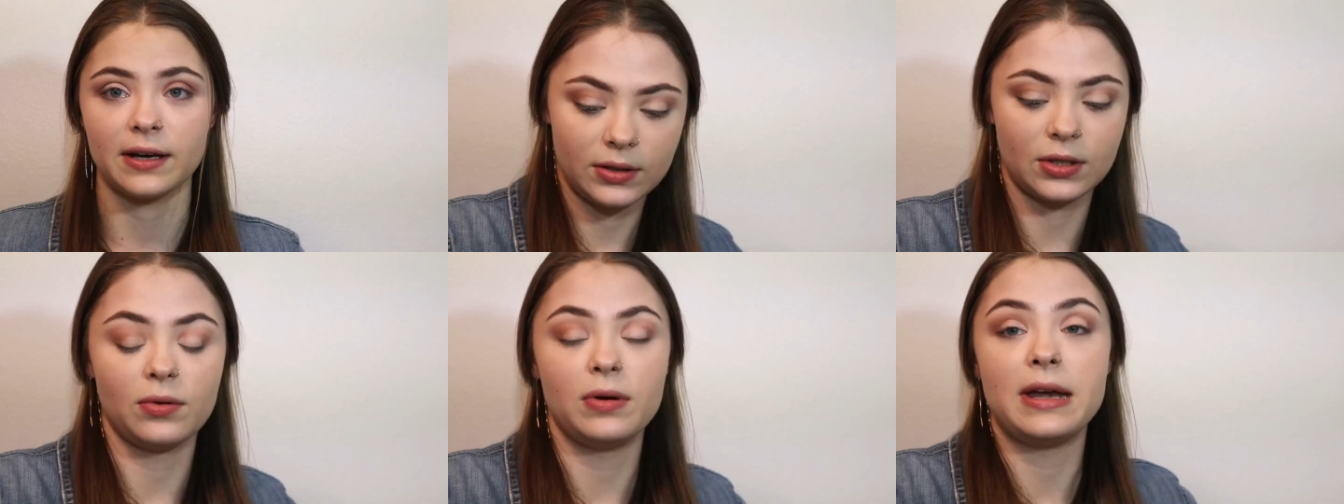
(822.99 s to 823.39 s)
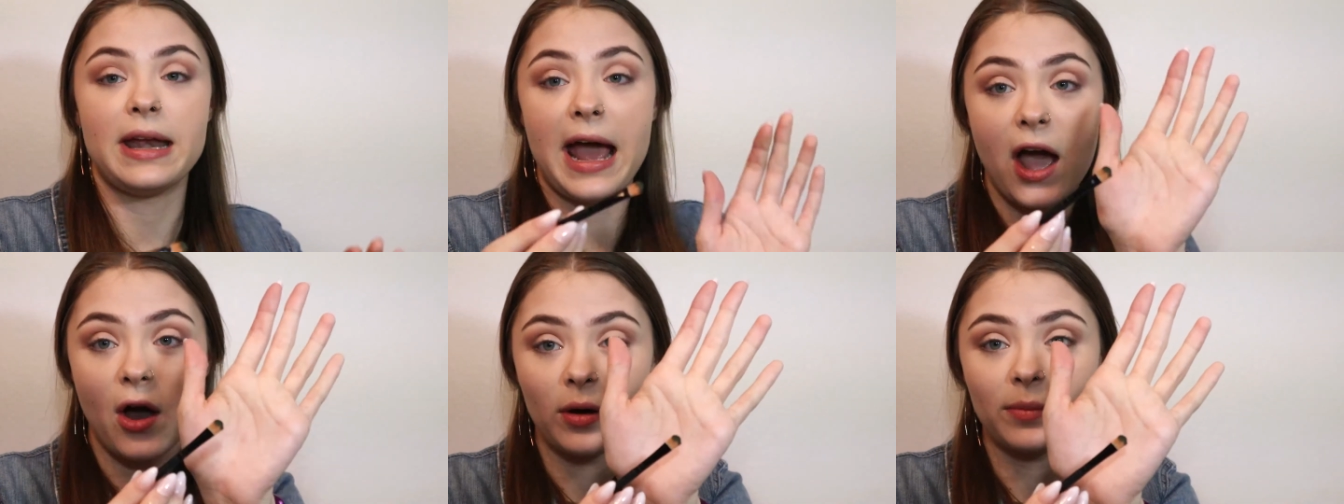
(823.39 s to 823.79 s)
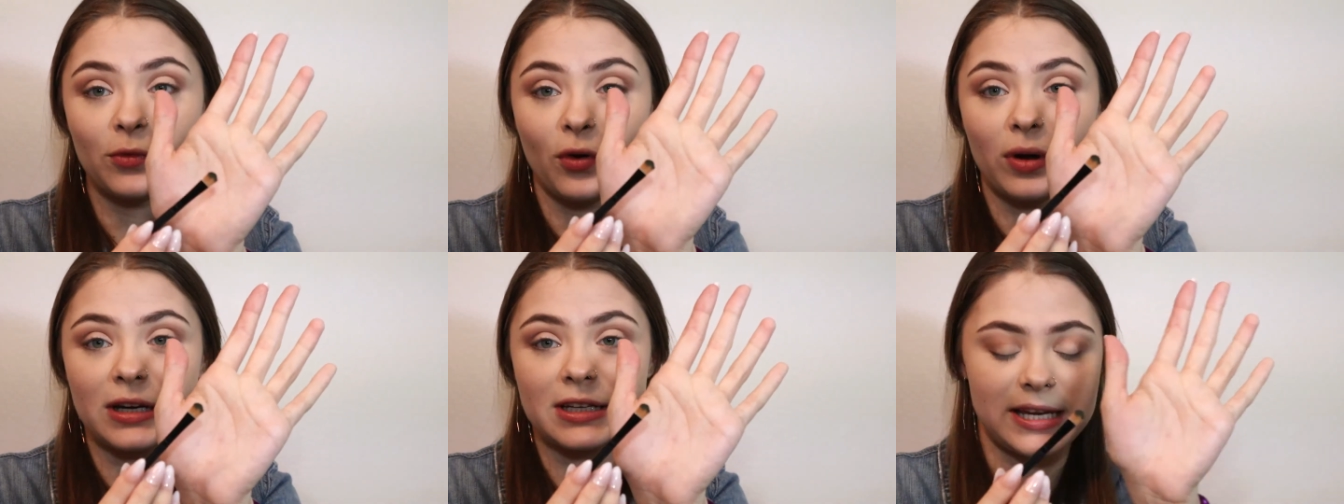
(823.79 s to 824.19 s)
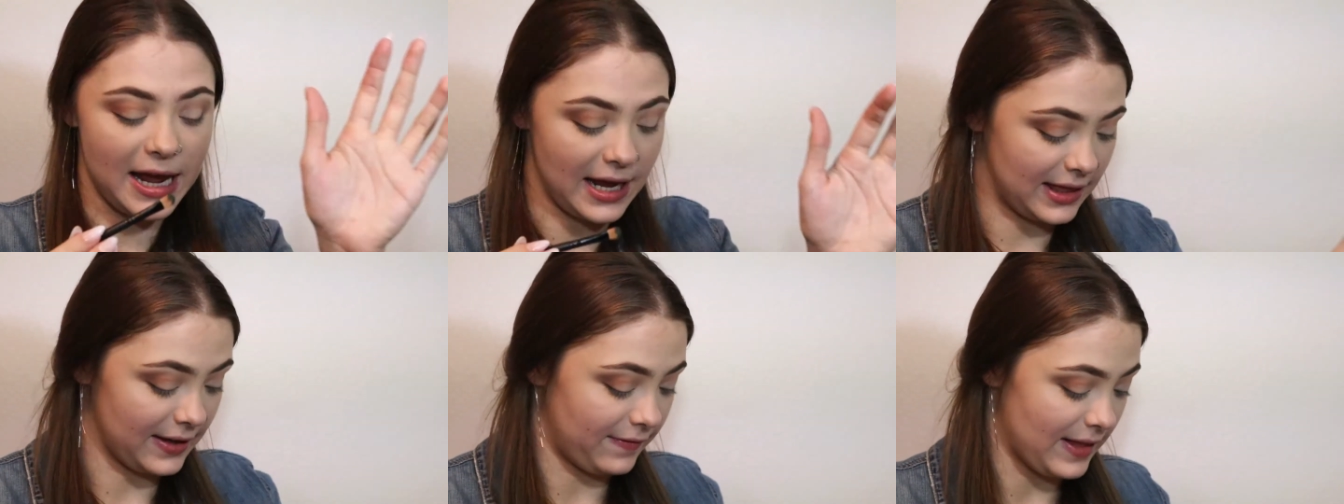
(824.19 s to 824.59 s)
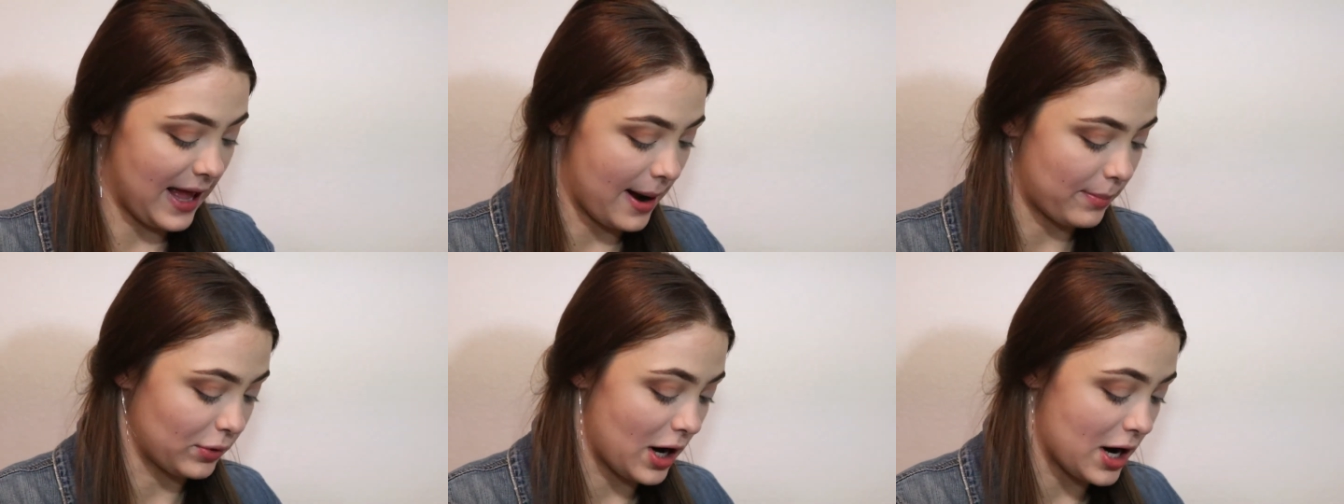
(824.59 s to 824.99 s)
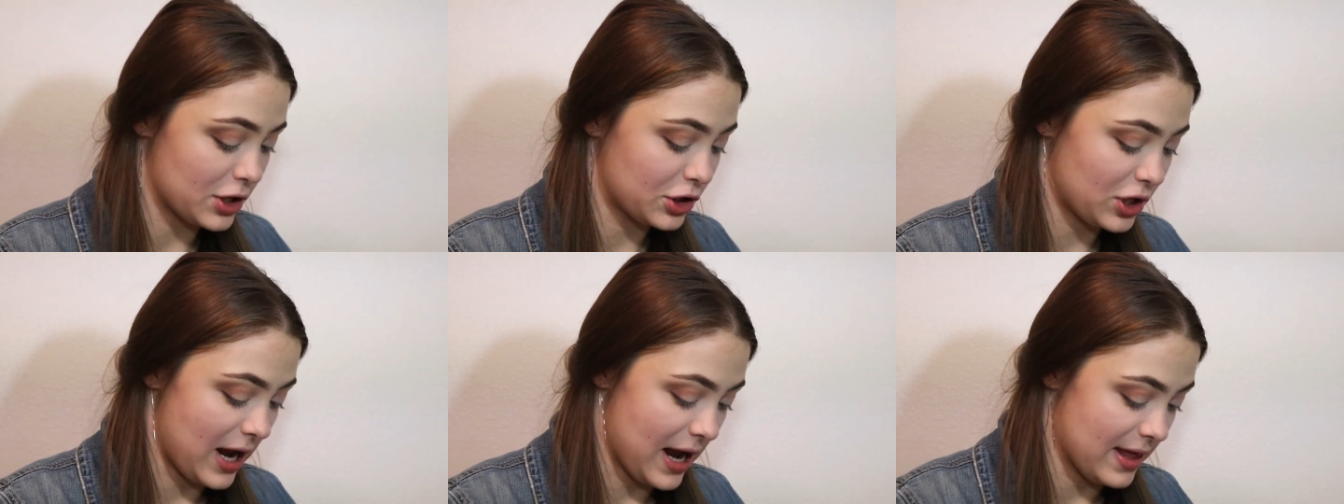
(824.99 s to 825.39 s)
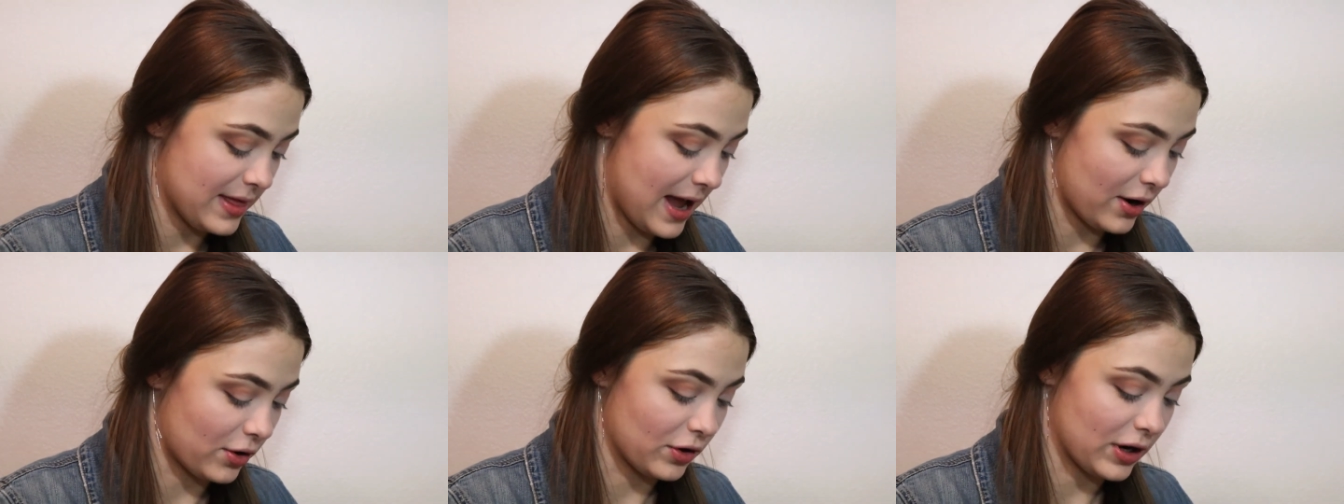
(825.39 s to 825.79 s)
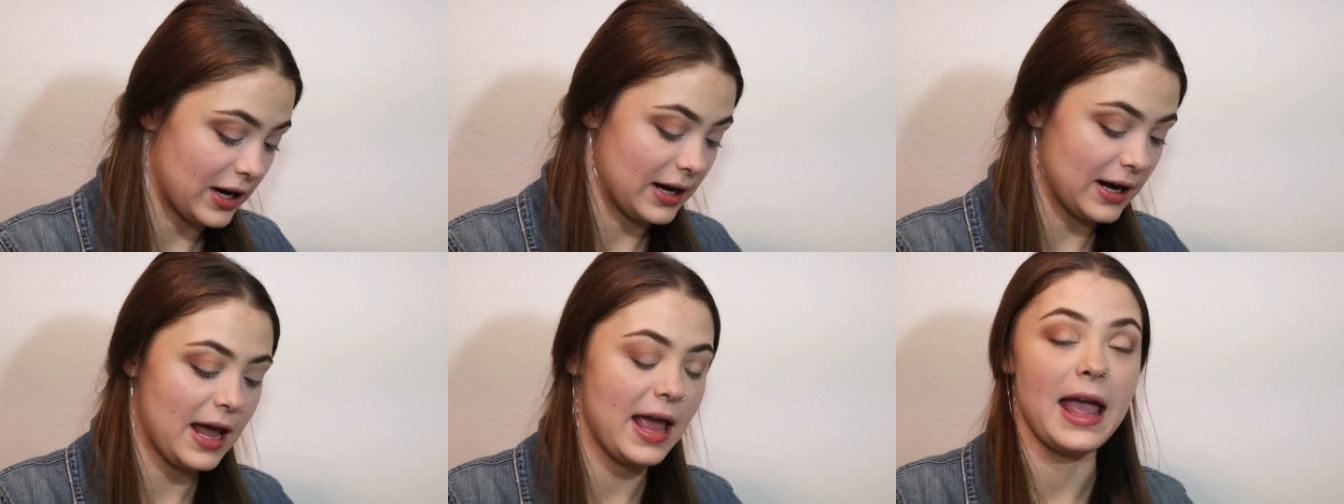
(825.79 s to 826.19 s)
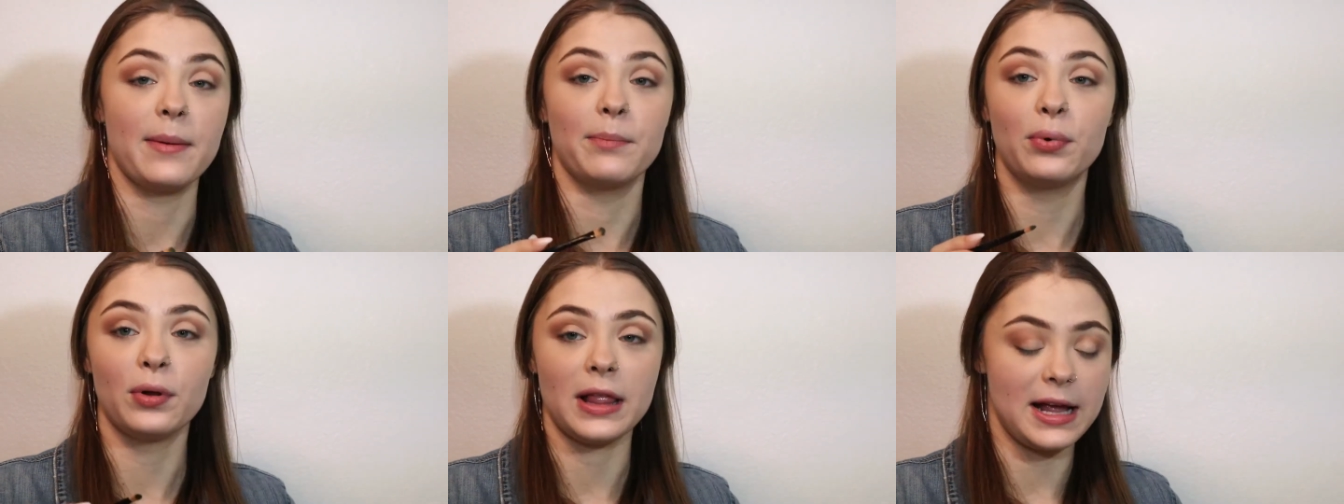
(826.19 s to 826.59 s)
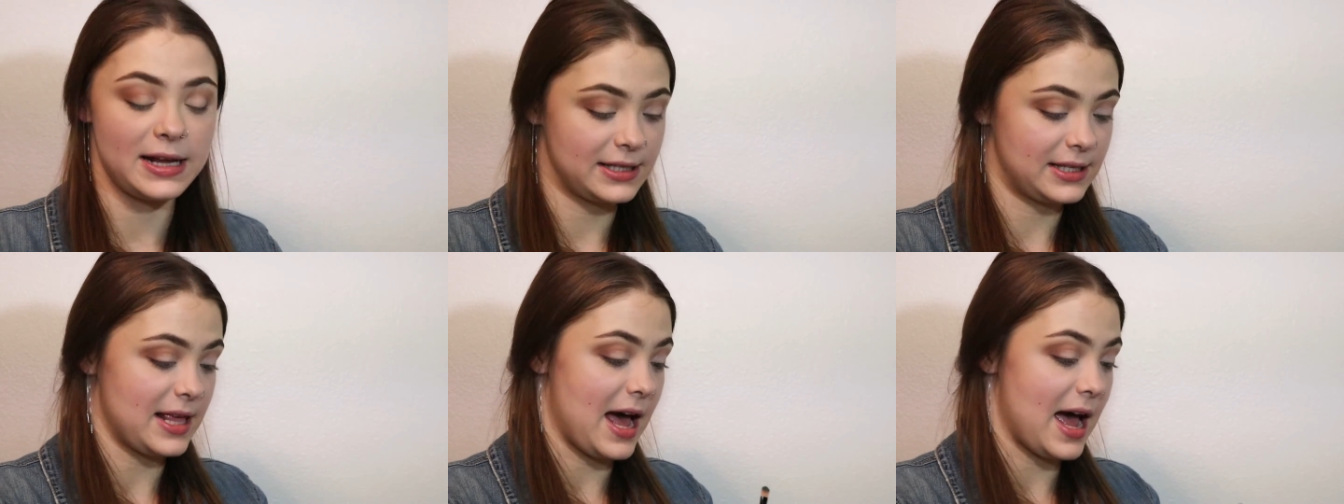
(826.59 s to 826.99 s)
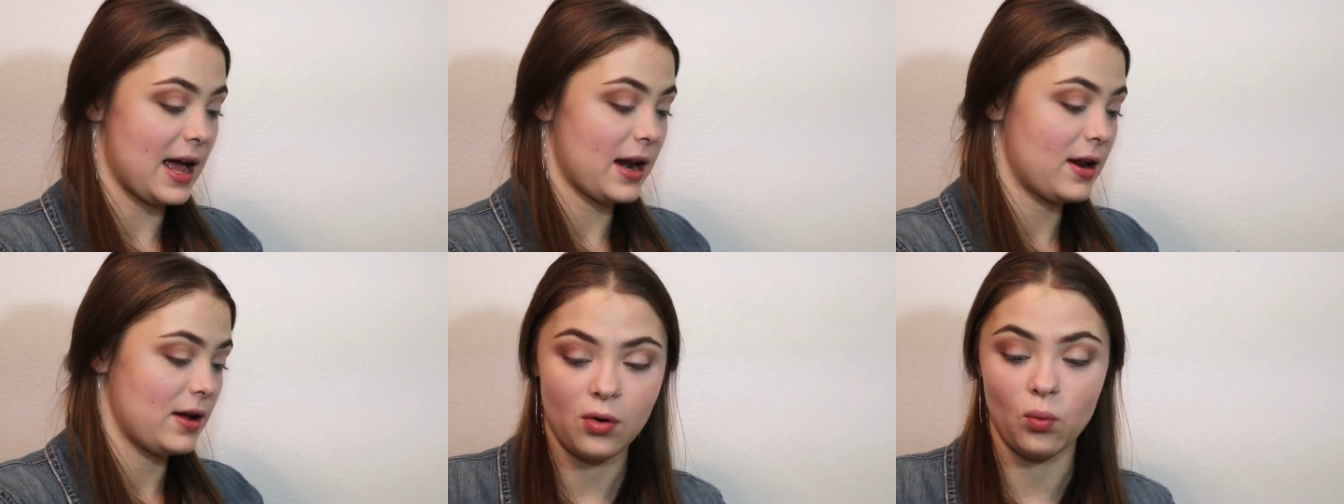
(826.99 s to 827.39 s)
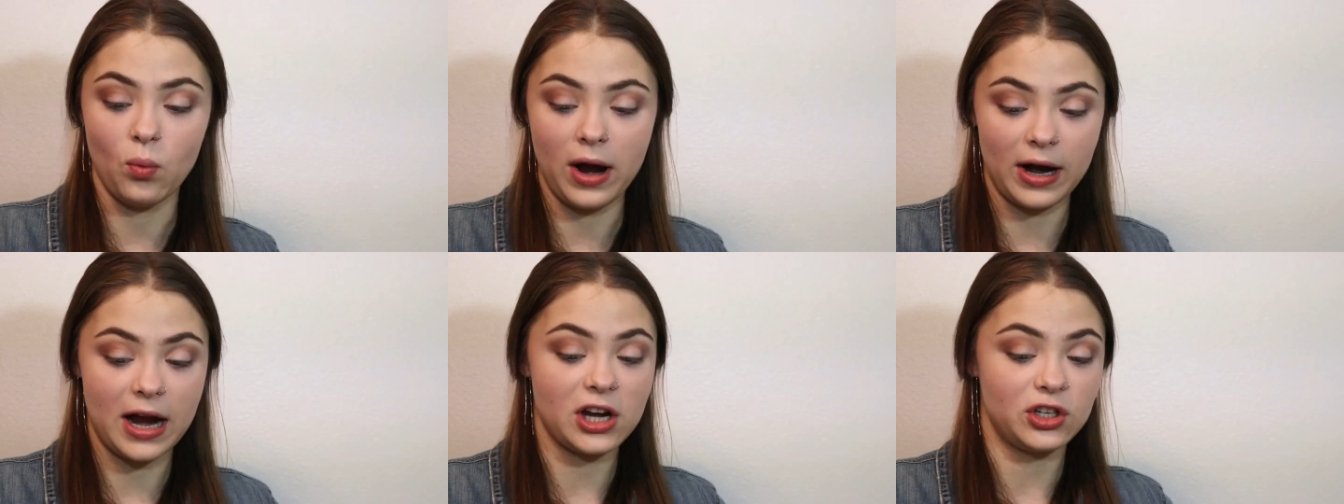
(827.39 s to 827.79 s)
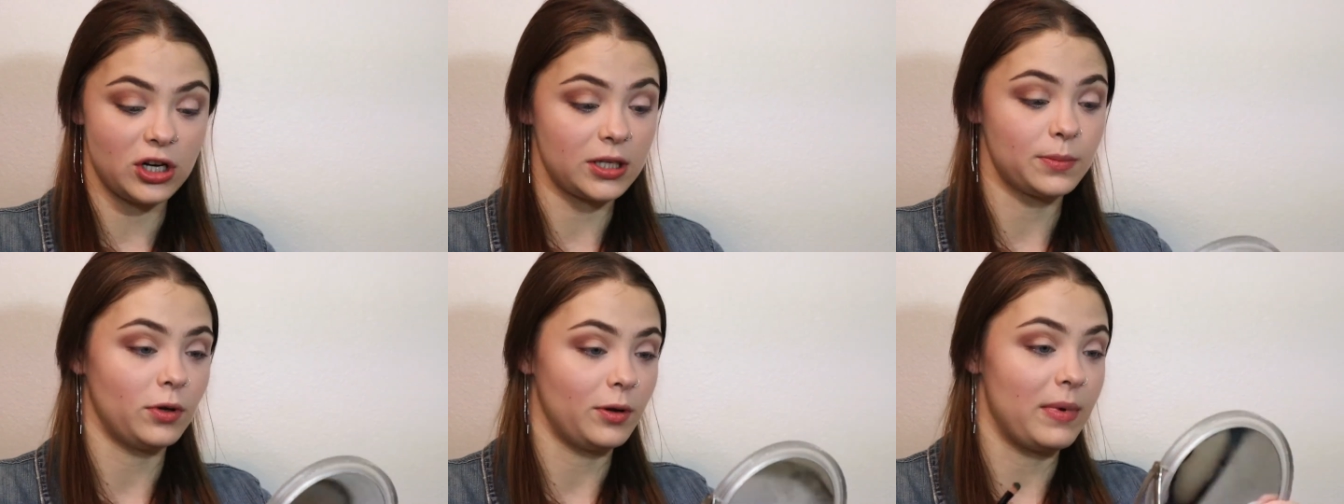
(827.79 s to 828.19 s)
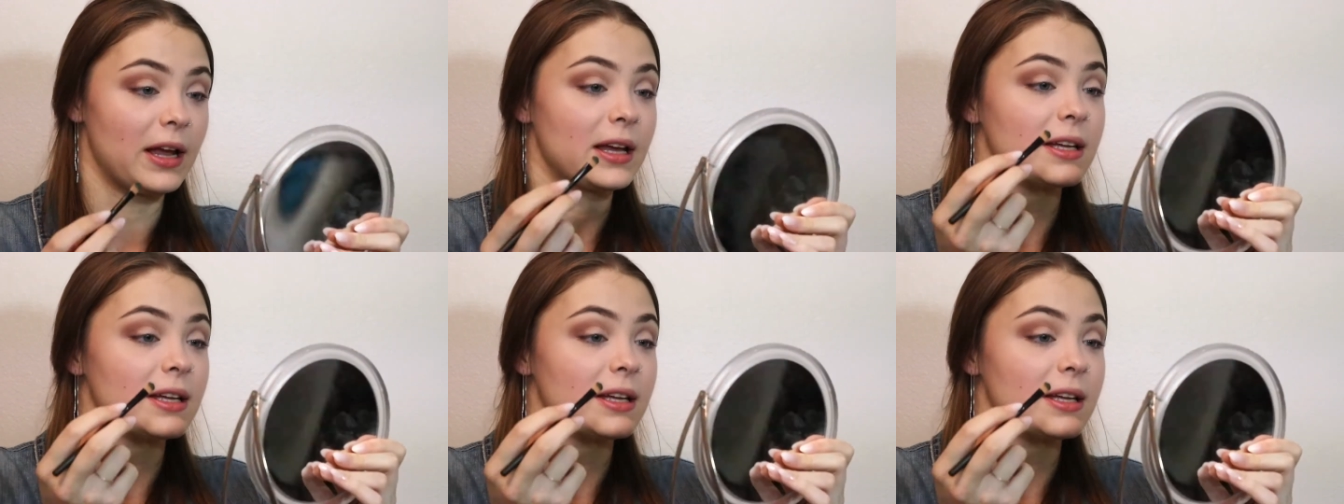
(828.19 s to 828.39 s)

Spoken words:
So now I'm going to take the flat brush and that green and place that where I just put my